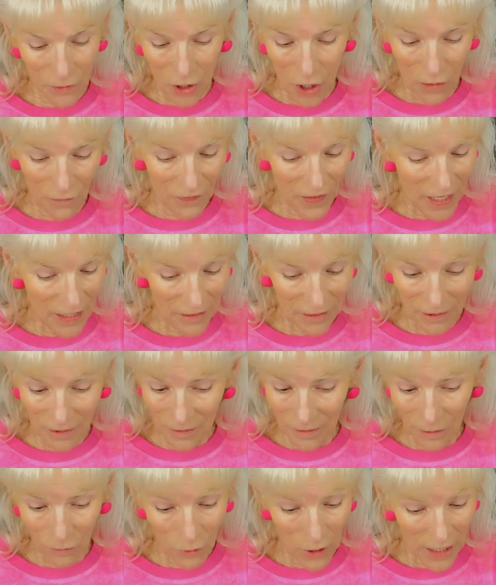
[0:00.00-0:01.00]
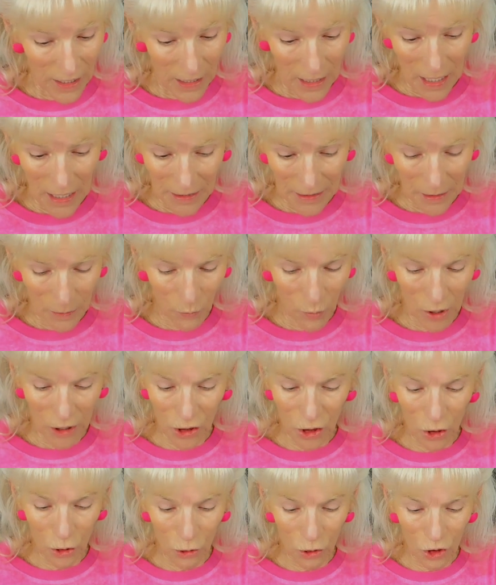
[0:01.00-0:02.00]
know if that's the right kind of
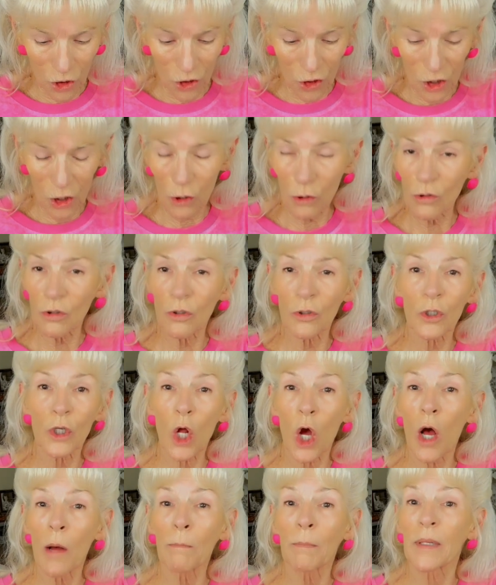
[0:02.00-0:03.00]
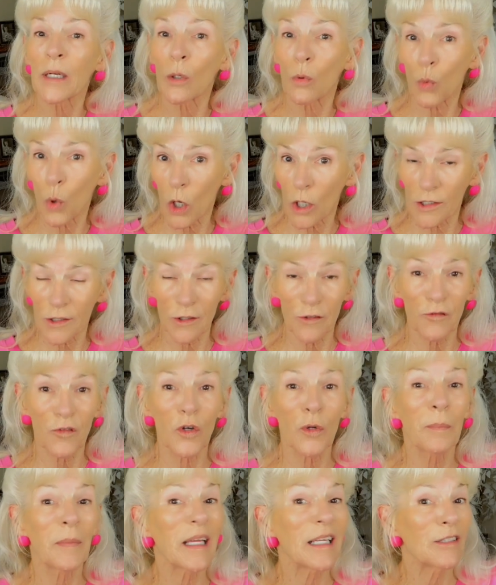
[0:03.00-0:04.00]
brush you should use or not, but it works
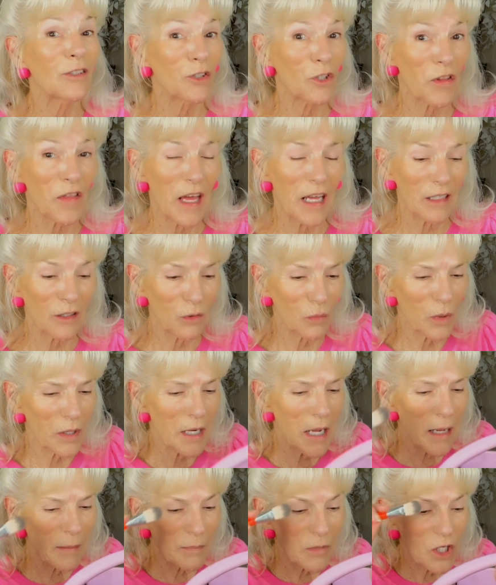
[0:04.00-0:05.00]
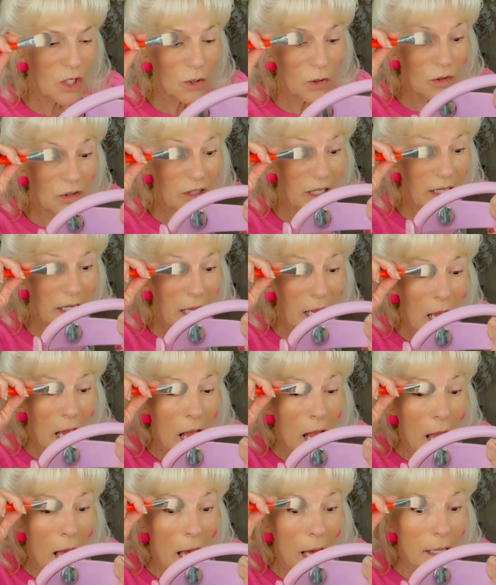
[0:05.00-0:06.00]
for me, so that's what I'm using.
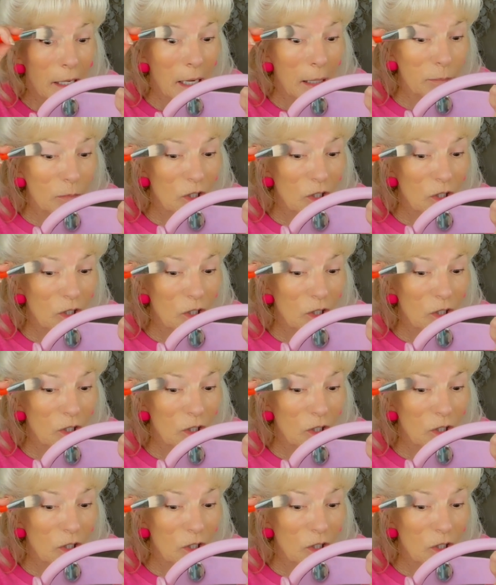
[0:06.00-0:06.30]
And I'm